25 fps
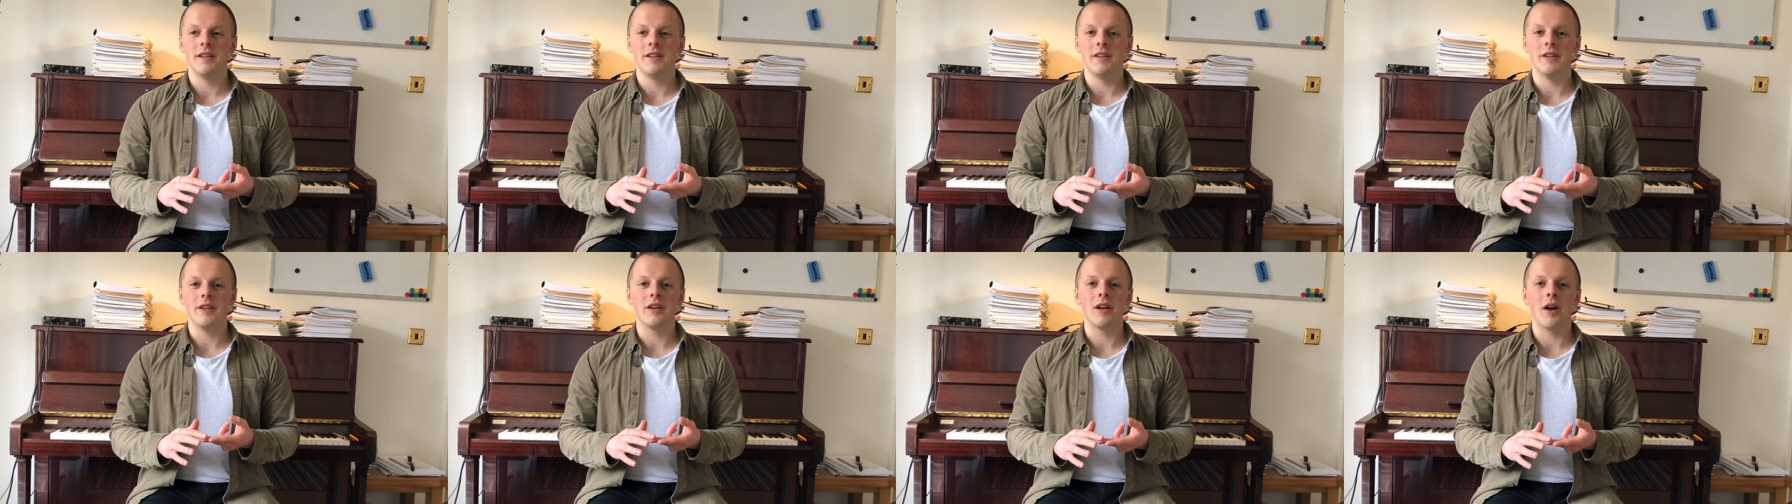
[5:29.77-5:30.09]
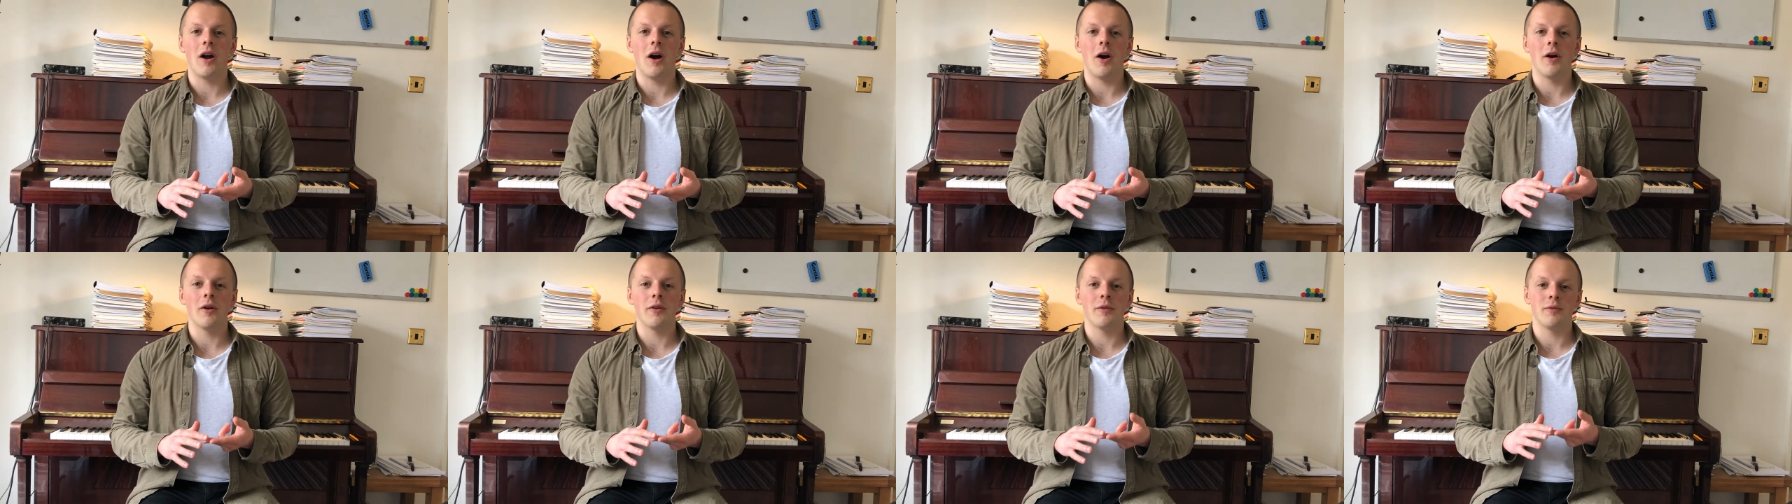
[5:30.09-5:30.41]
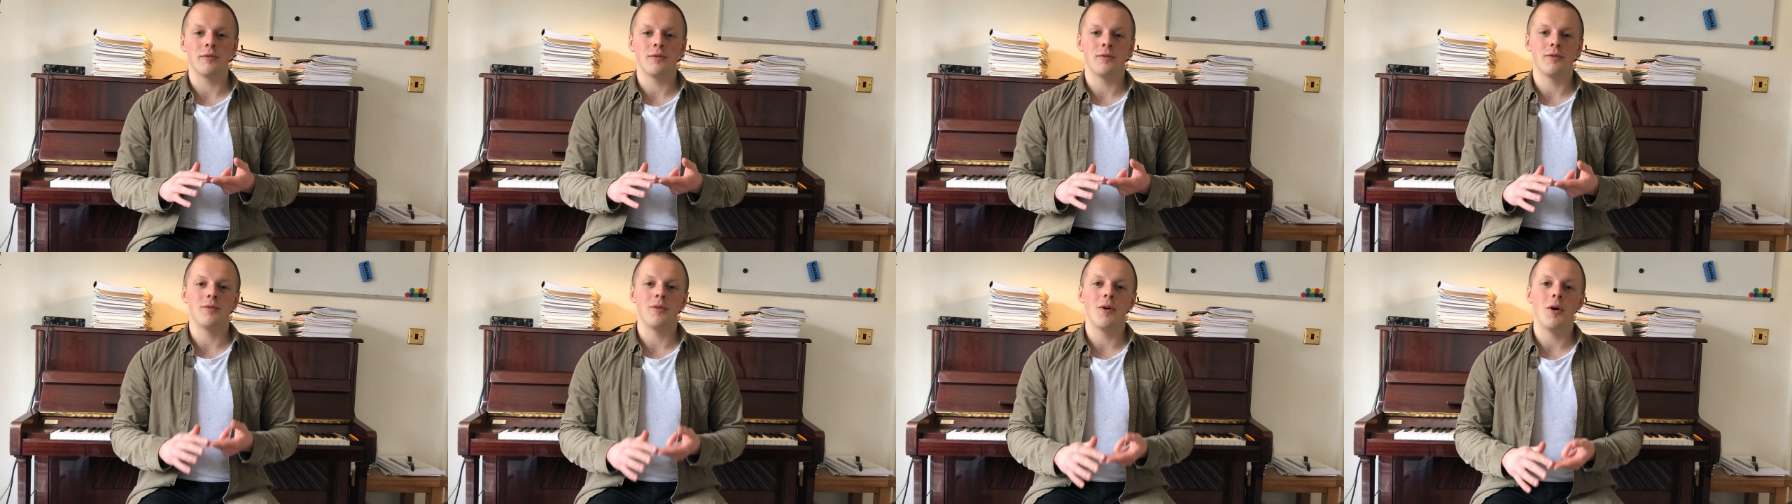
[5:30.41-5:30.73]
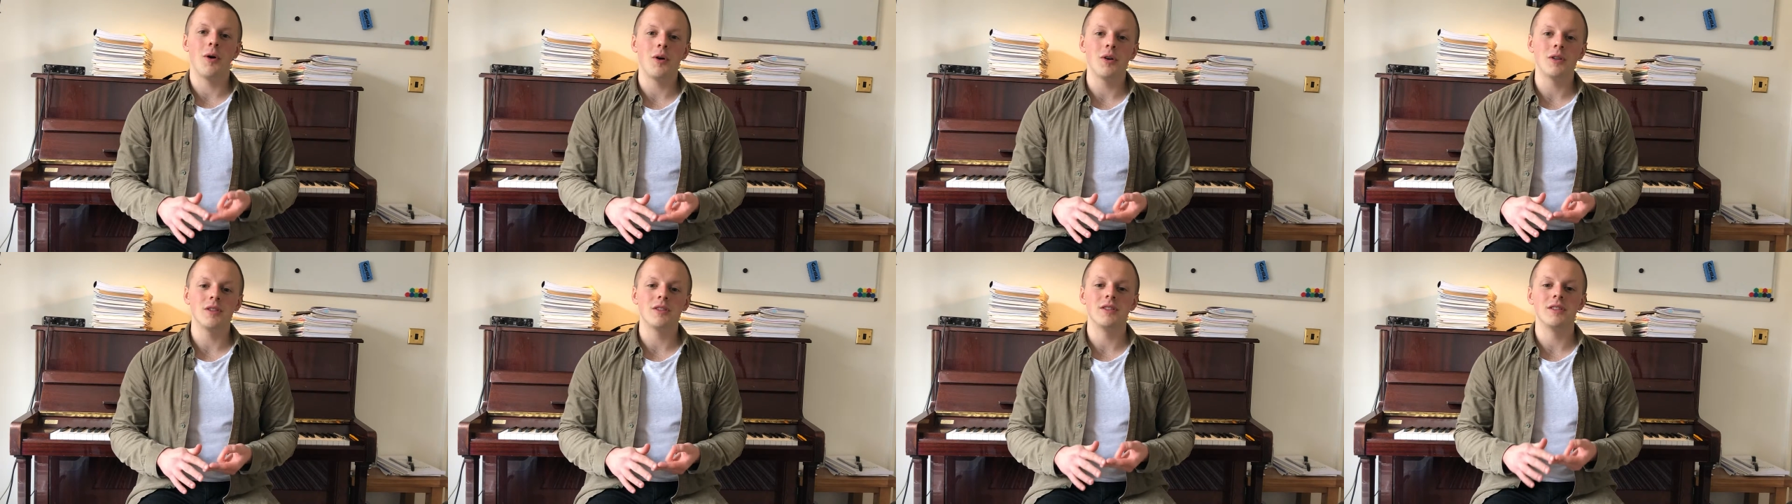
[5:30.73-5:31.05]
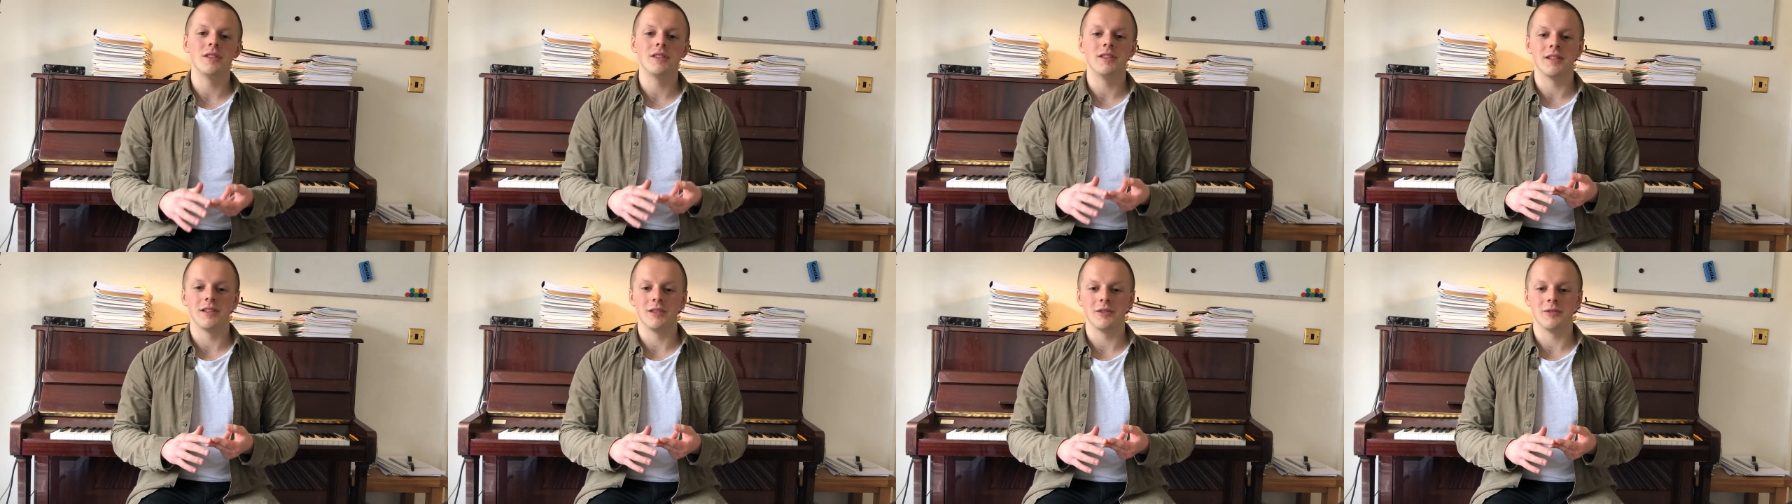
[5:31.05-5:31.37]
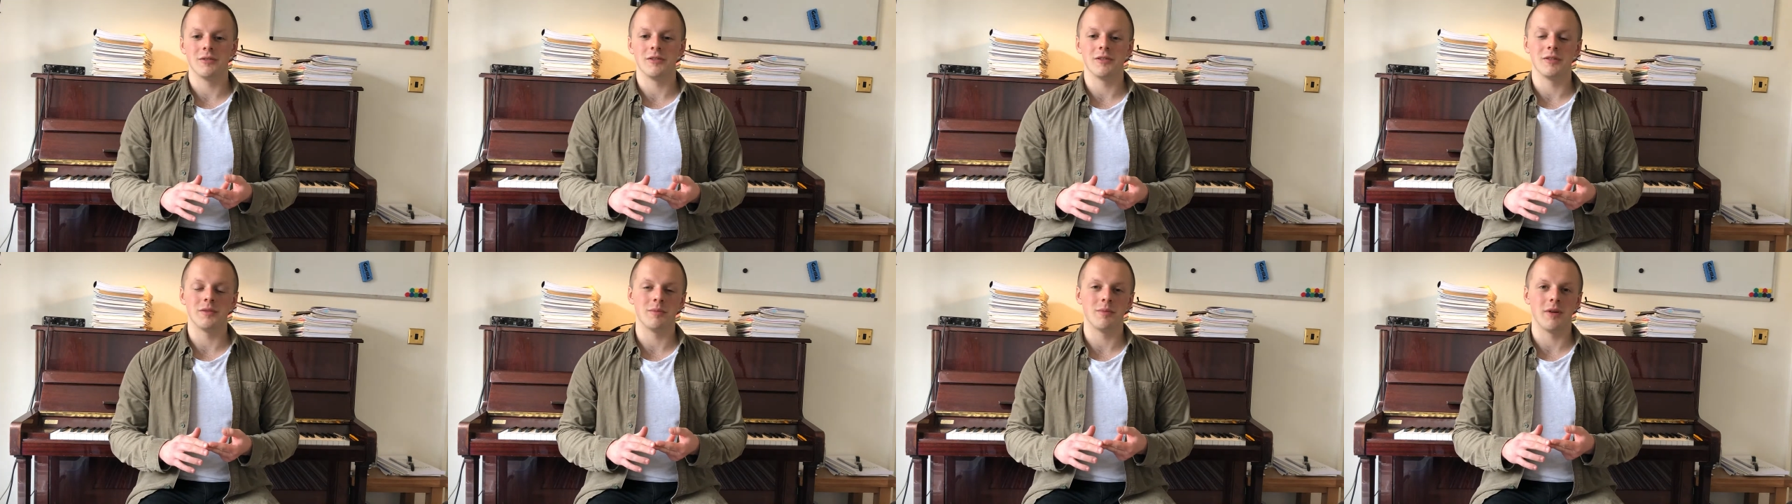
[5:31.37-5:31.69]
You can't force your
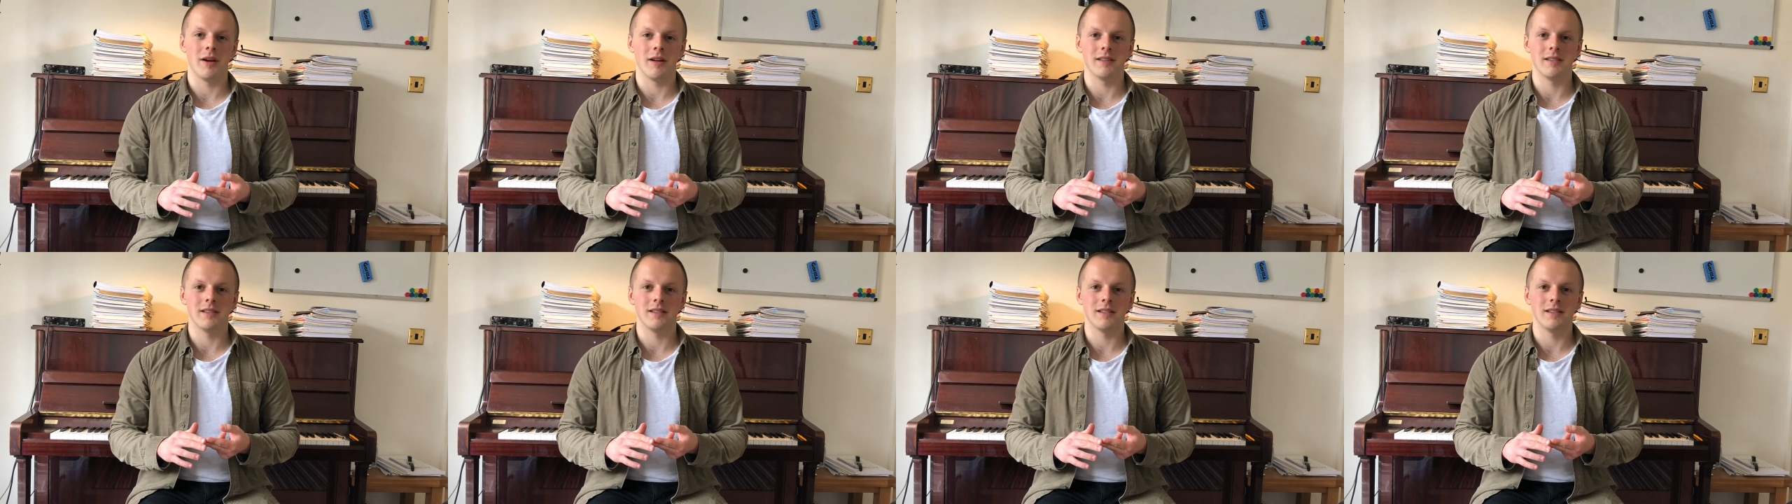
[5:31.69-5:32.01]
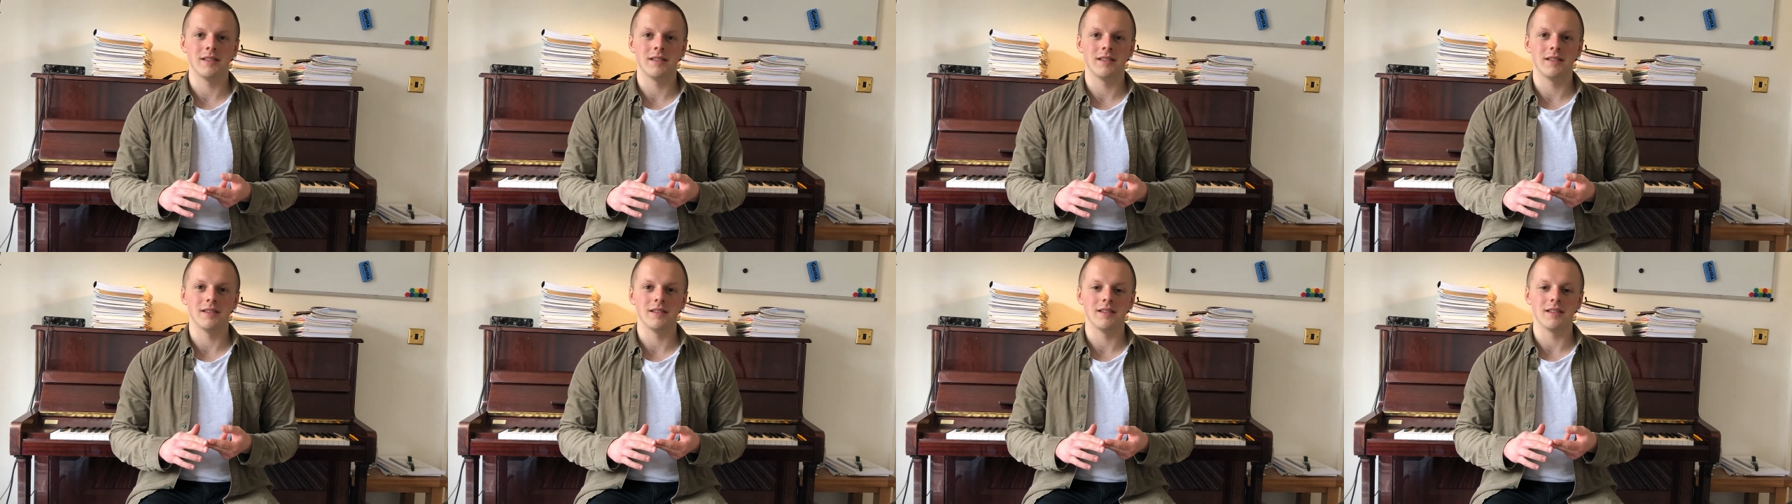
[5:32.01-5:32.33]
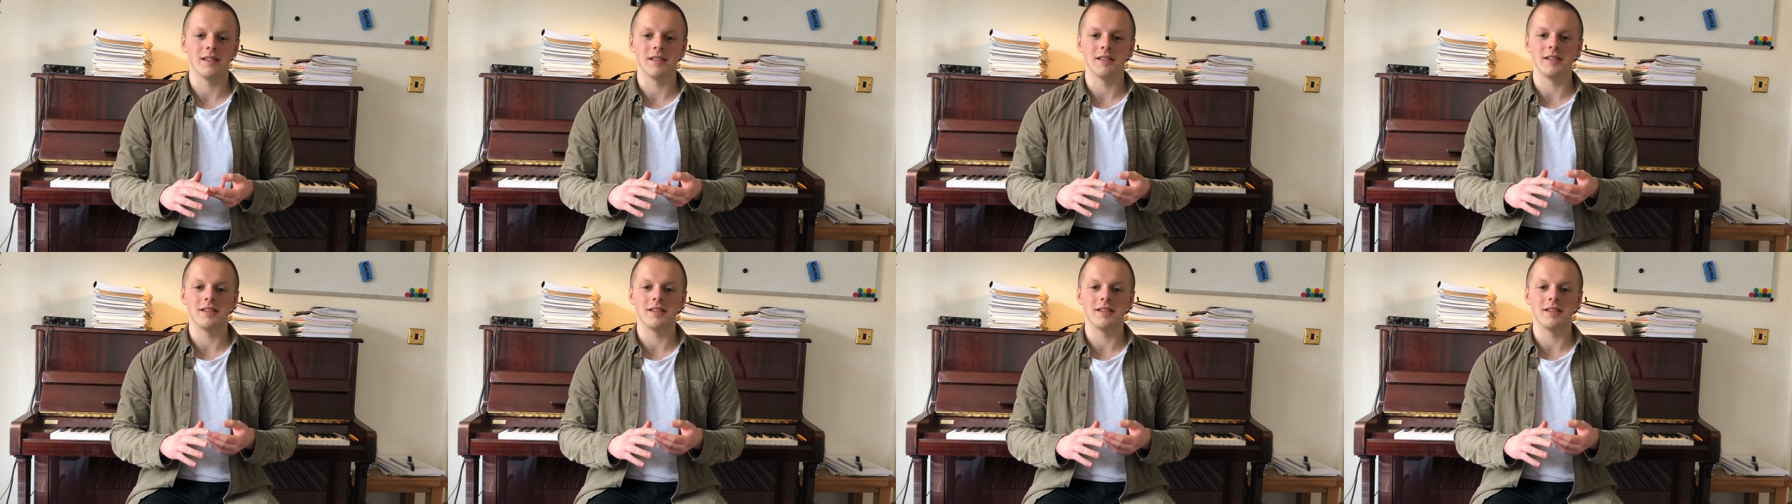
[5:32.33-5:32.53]
children to practice, okay?